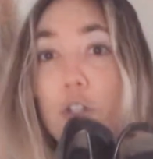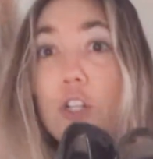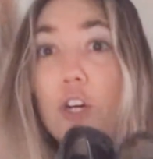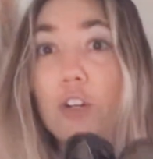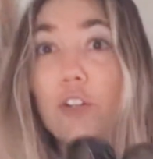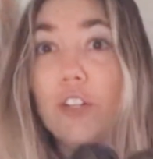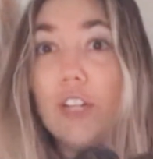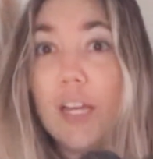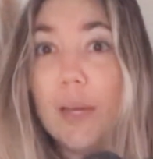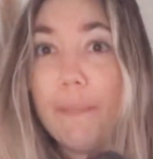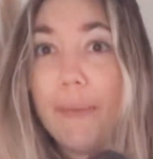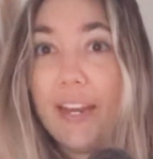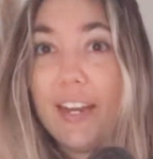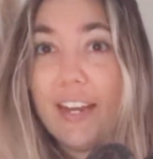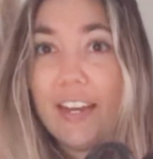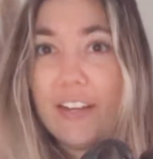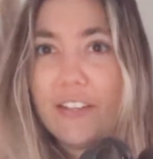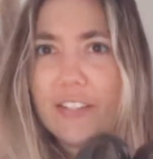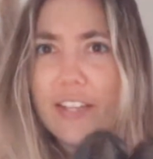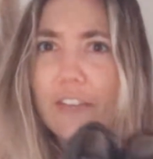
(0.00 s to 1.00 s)
Don't look at my
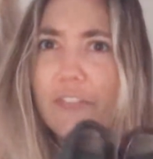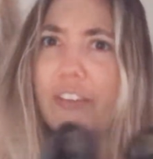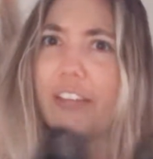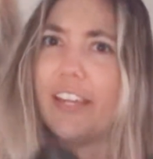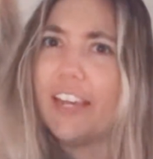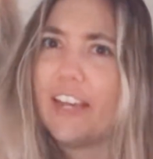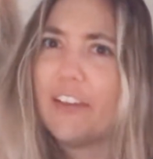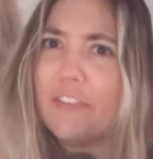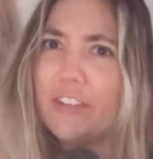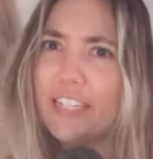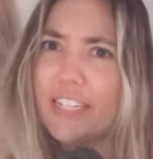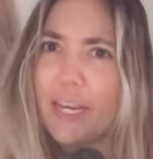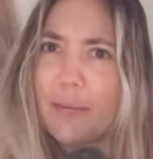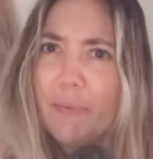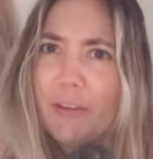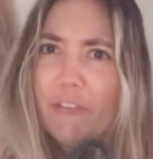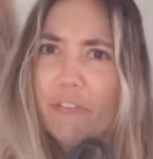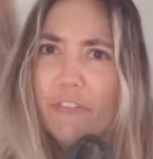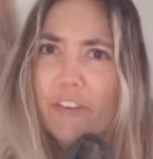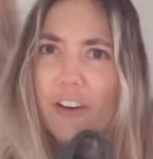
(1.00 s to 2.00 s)
nails. I feel like every time
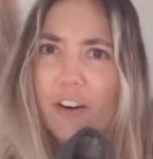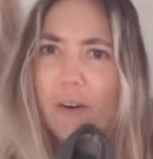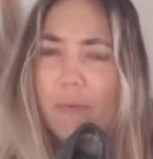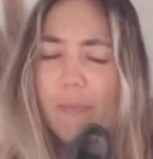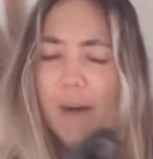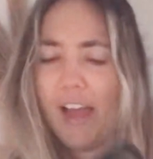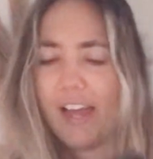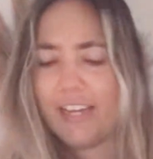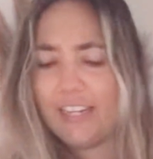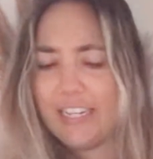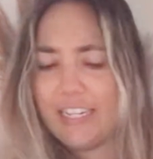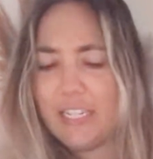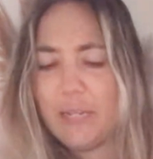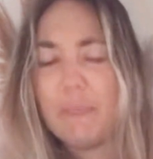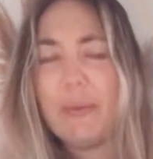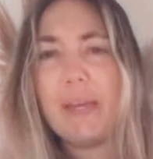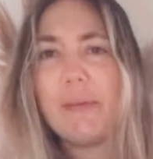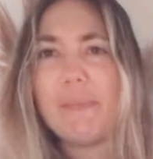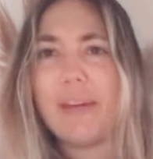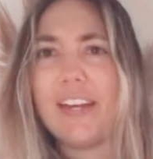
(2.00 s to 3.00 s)
I film, I need to
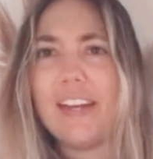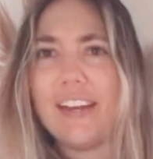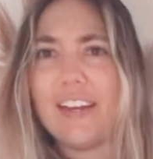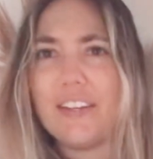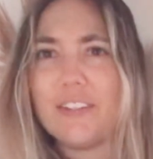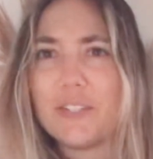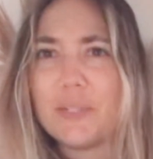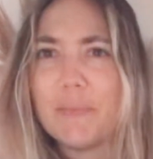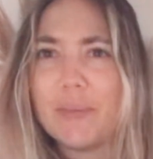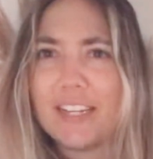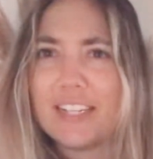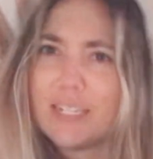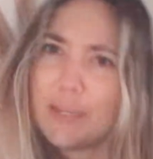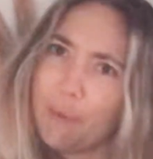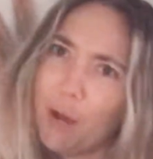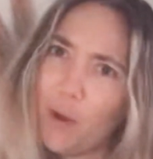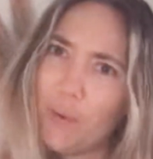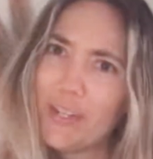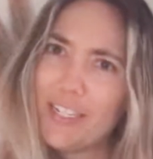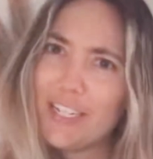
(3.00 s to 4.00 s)
paint my nails because
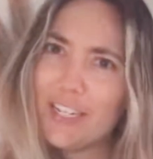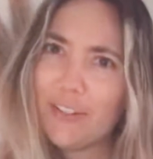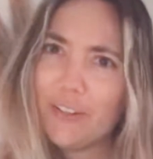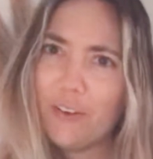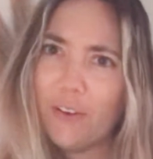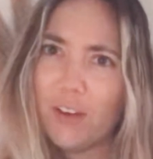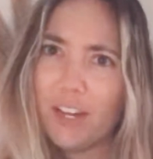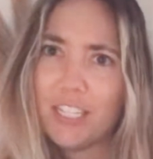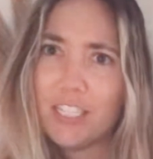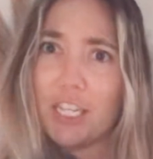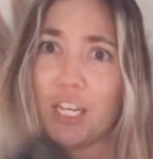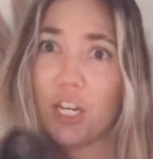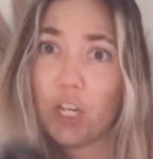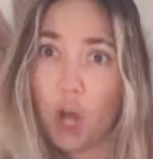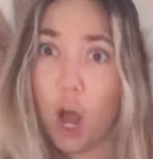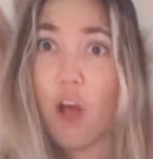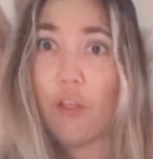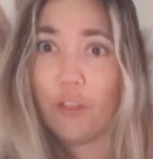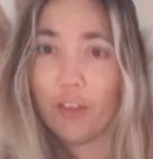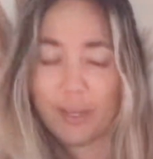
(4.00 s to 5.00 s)
I'm always telling you guys to
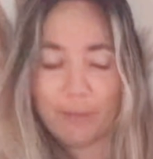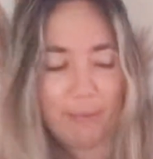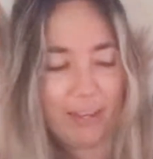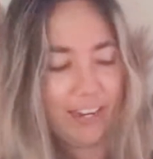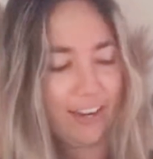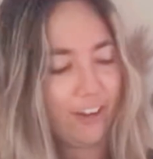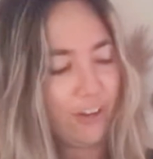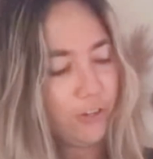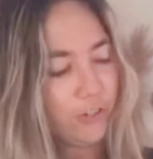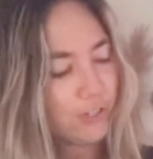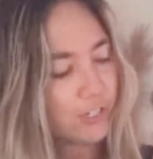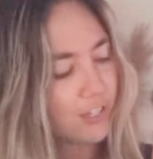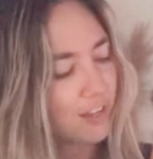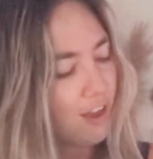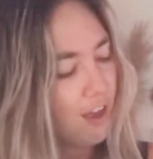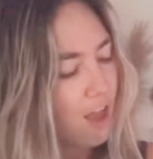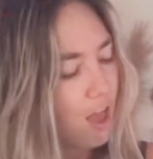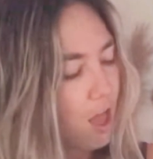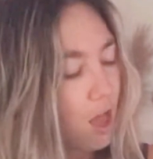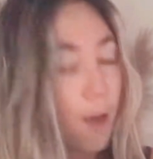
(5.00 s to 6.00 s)
not look at my nails.
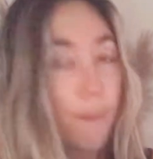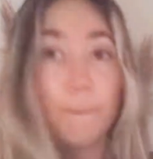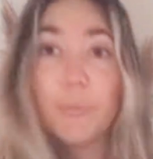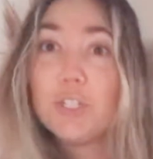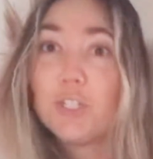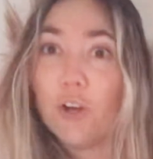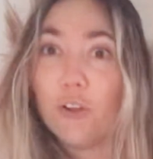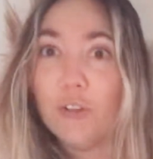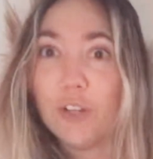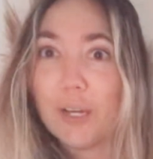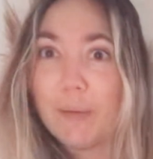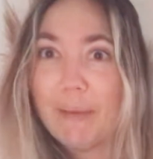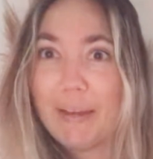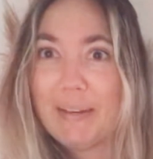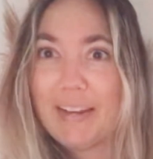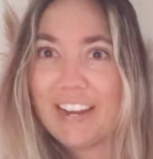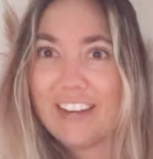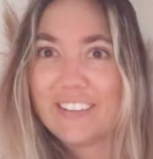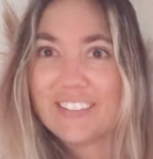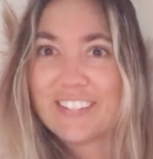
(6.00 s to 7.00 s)
But don't look at my
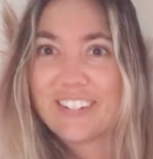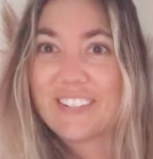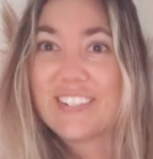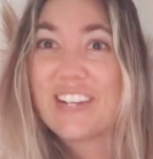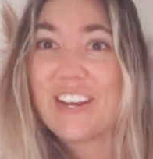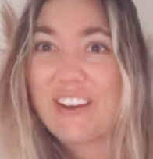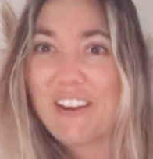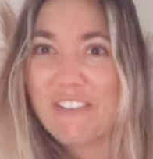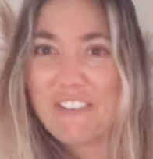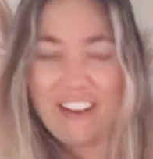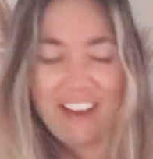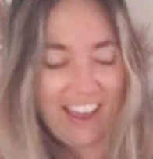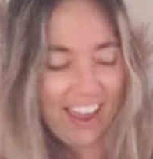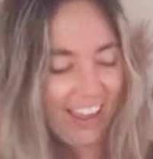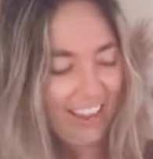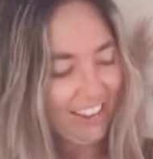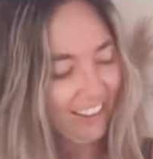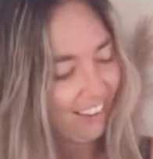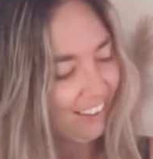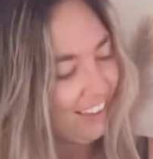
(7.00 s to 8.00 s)
nails. They're
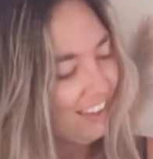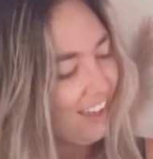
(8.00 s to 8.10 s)
terrifying.